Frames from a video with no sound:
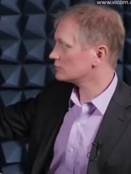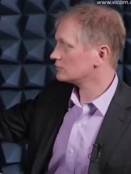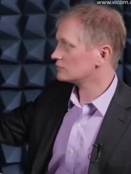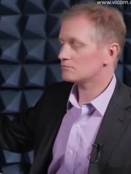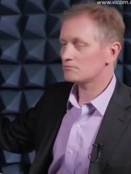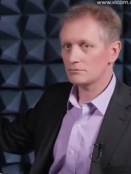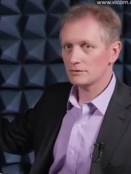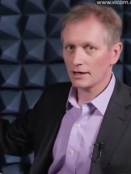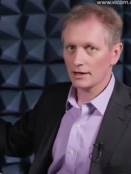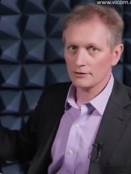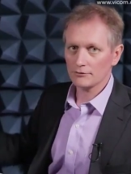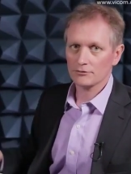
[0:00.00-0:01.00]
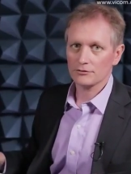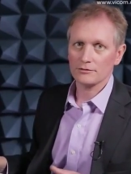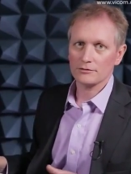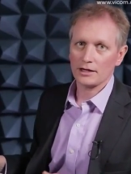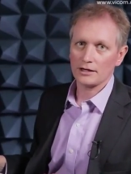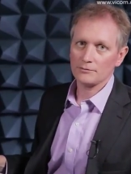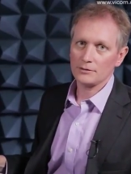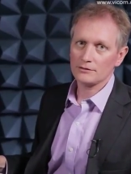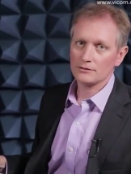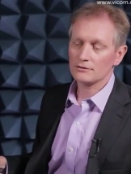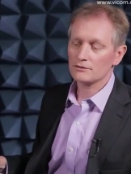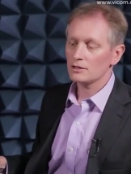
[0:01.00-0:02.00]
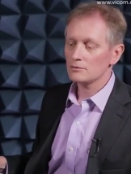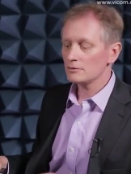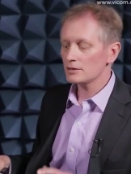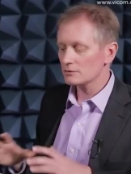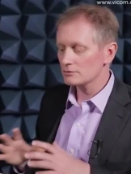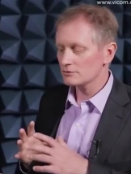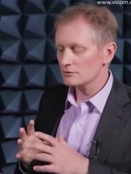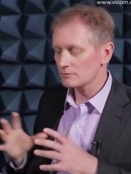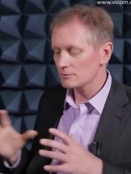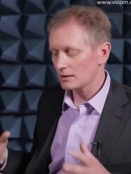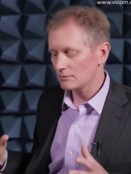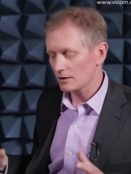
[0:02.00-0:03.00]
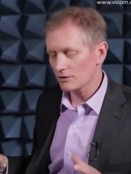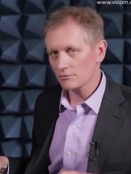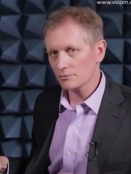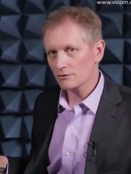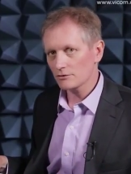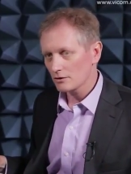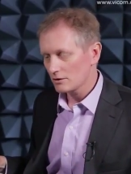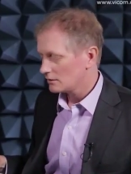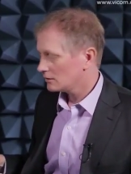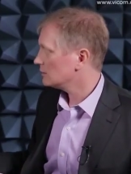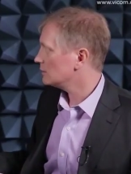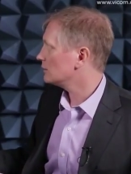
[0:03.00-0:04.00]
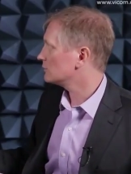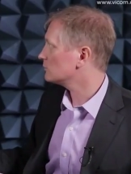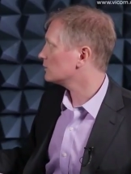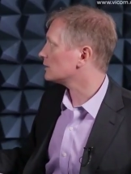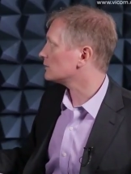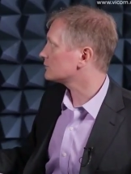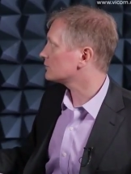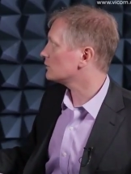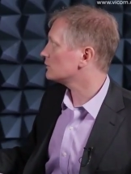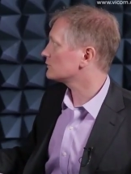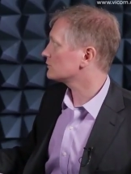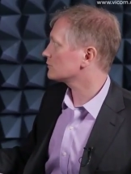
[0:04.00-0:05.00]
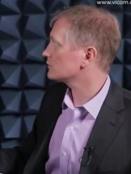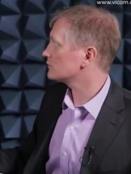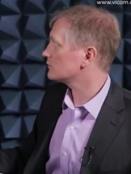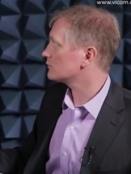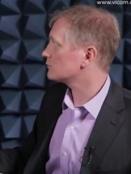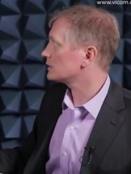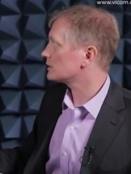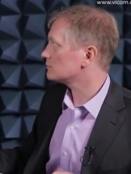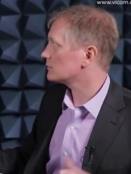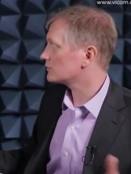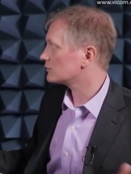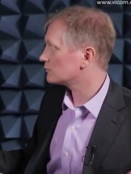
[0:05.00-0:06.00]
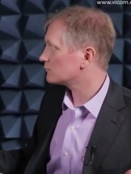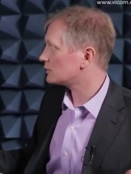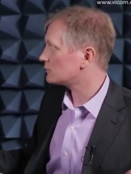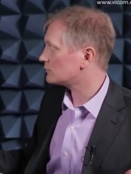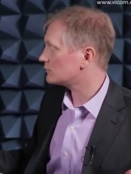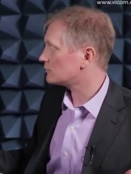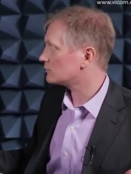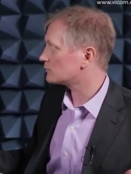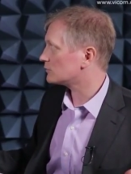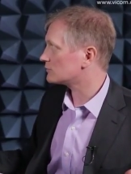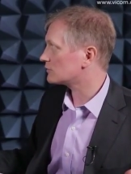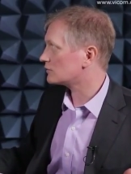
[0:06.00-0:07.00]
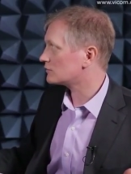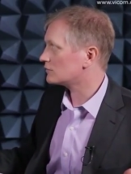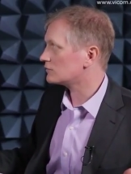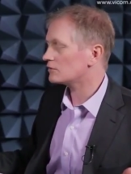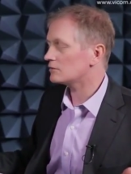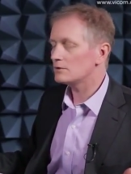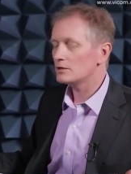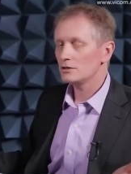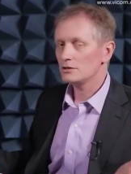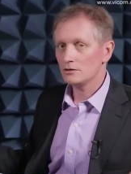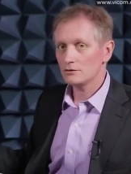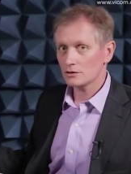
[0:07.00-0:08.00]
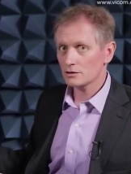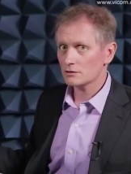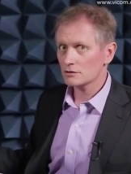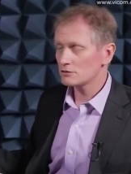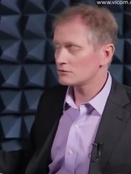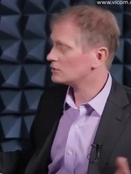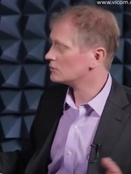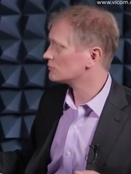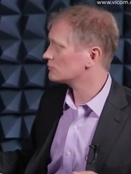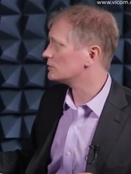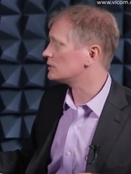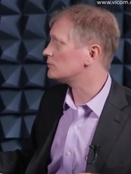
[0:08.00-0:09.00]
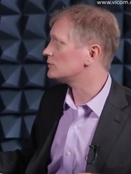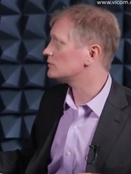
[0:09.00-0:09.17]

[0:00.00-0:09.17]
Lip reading: are live meters. We can also make measurements as well. So for instance, we can measure the frequency response of the system using continuous sweep.